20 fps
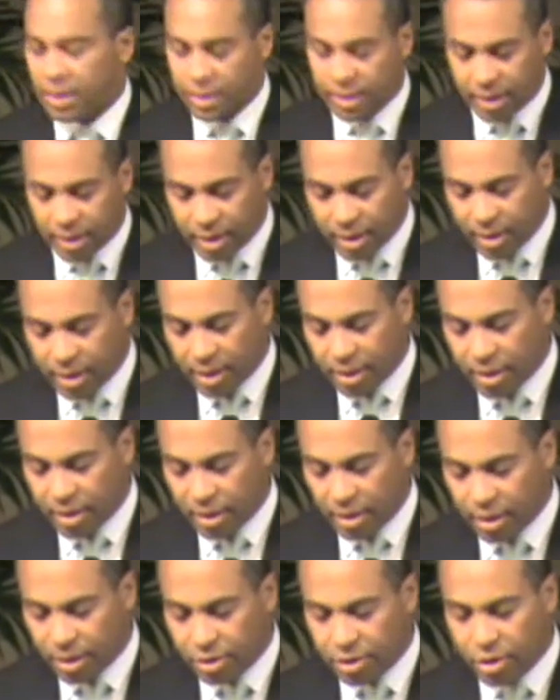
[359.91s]
the
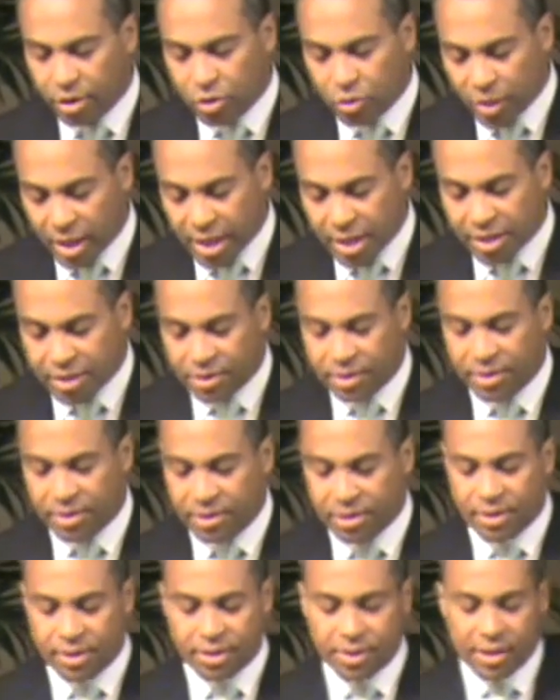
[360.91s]
key to
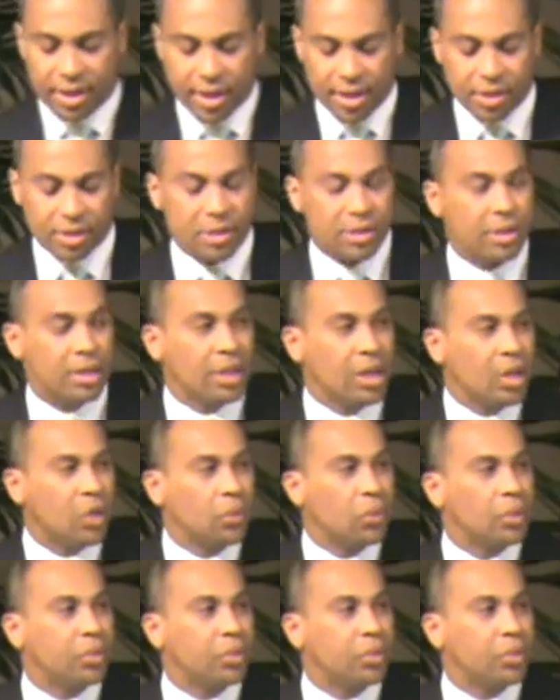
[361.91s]
greatest success